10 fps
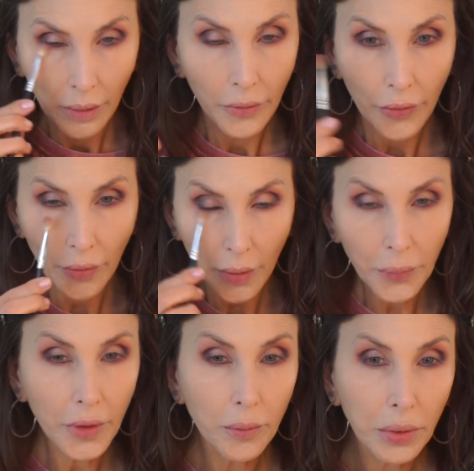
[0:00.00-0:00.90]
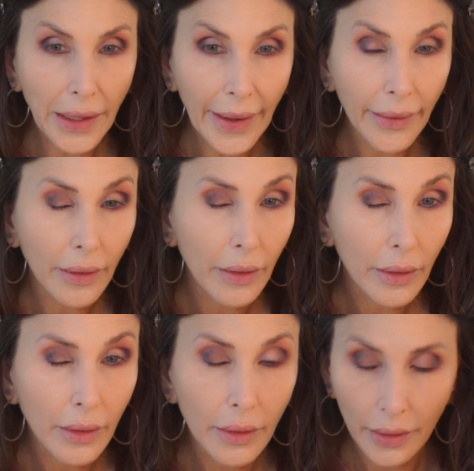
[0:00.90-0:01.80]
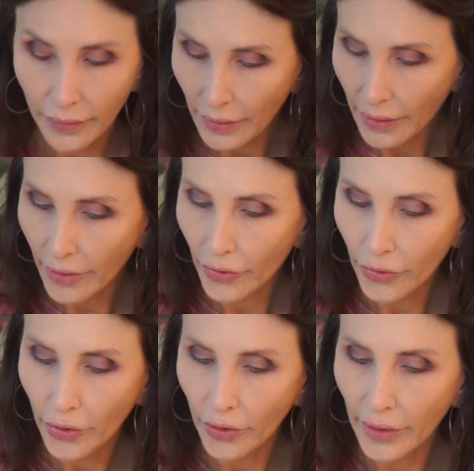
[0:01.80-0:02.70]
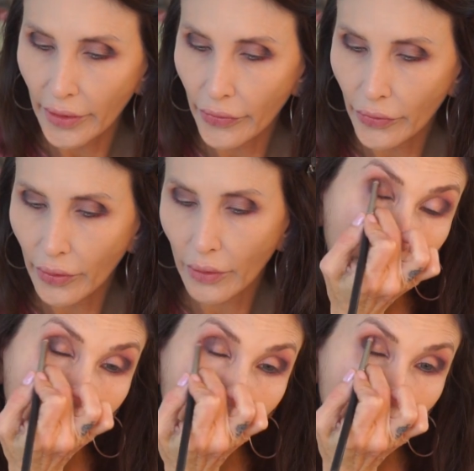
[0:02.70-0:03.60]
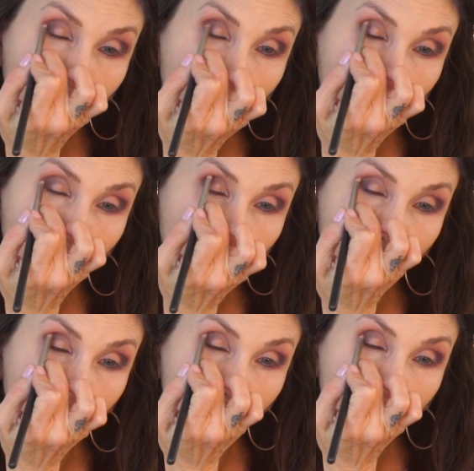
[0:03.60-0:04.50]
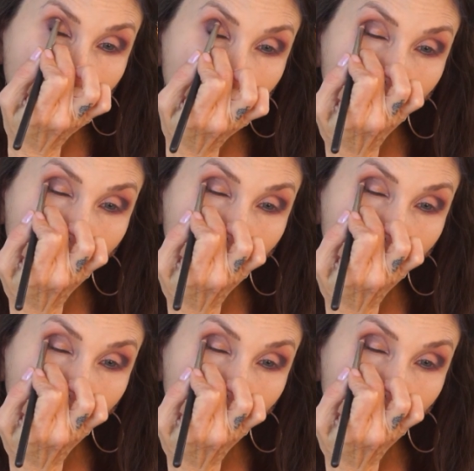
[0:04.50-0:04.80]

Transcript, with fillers: So I put black in the outer crease, outer V.